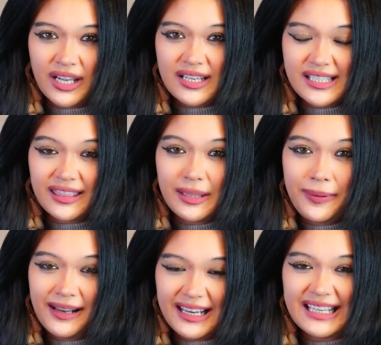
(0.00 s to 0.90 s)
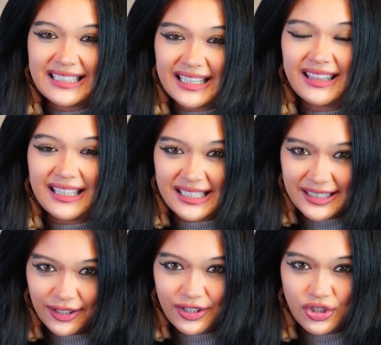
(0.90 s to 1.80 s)
did the police in this
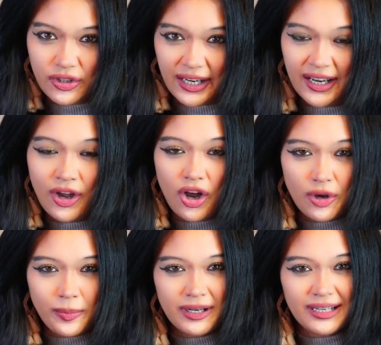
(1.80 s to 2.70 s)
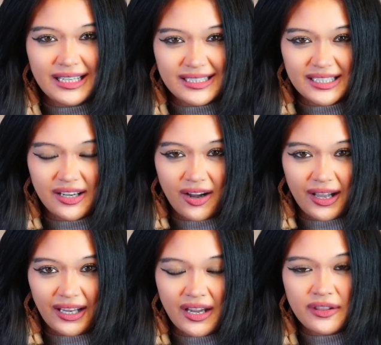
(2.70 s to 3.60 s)
country openly
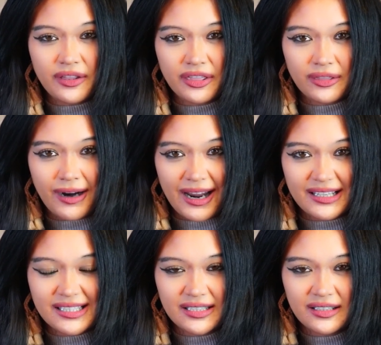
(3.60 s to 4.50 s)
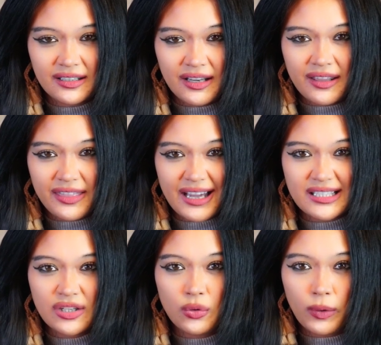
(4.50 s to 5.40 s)
deny the threat
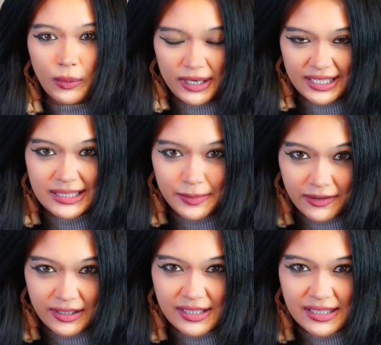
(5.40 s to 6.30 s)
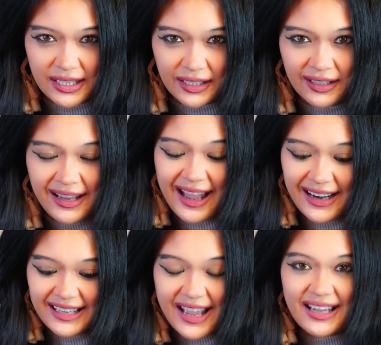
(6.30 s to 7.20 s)
that we were experiencing.
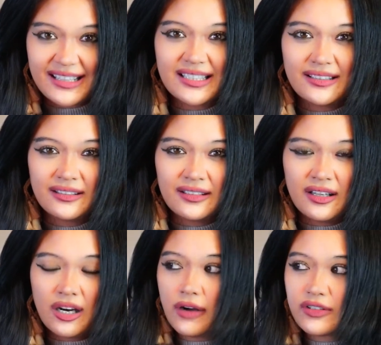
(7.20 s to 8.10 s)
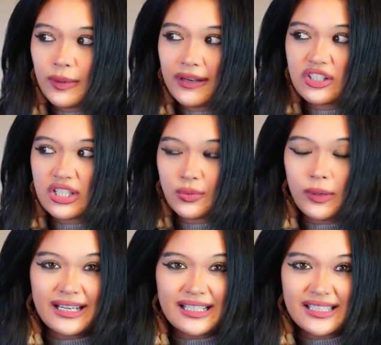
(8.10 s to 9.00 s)
And yet, after we have just
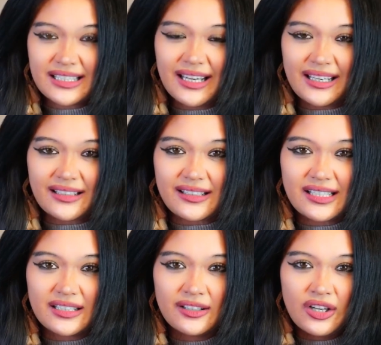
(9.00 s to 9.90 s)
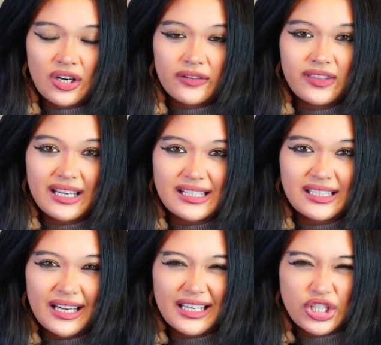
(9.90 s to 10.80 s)
witnessed scenes of
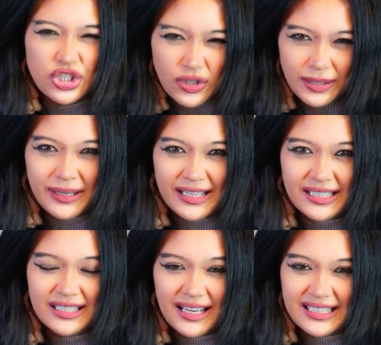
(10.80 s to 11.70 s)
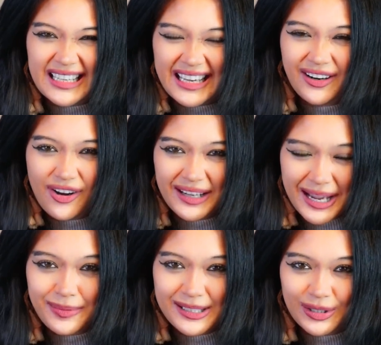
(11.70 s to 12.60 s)
these extremists standing in our
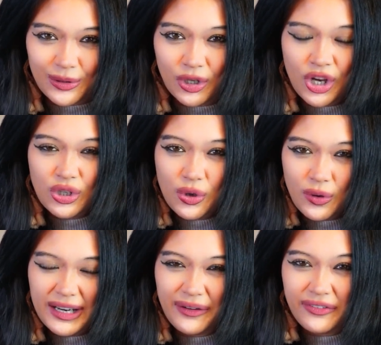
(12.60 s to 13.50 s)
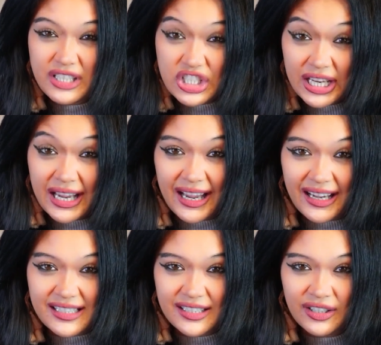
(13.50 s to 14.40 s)
capital calling for
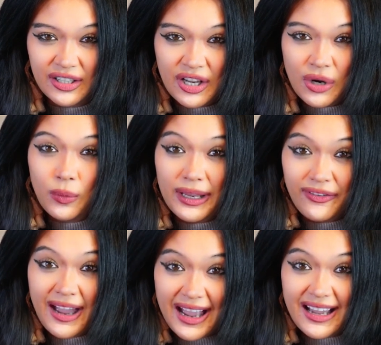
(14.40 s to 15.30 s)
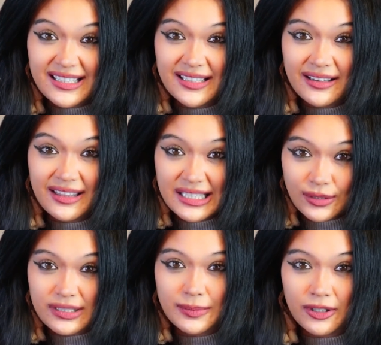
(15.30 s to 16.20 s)
jihad, we've had this
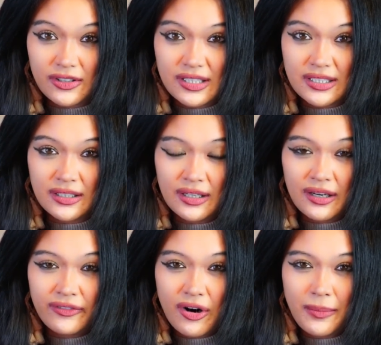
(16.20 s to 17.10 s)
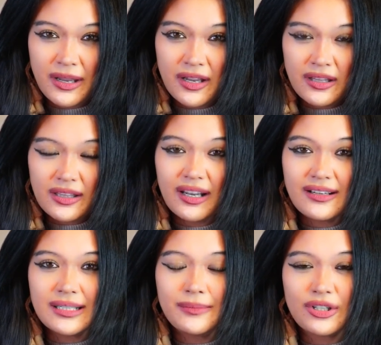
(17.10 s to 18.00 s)
response from the
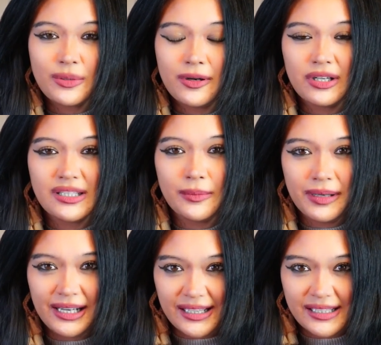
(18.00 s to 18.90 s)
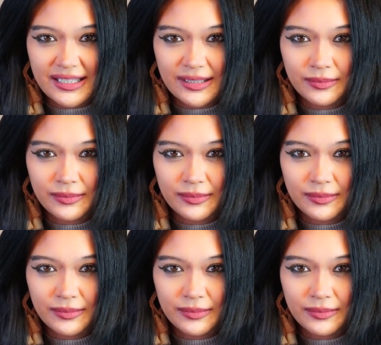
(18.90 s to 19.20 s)
London Metropolitan Police.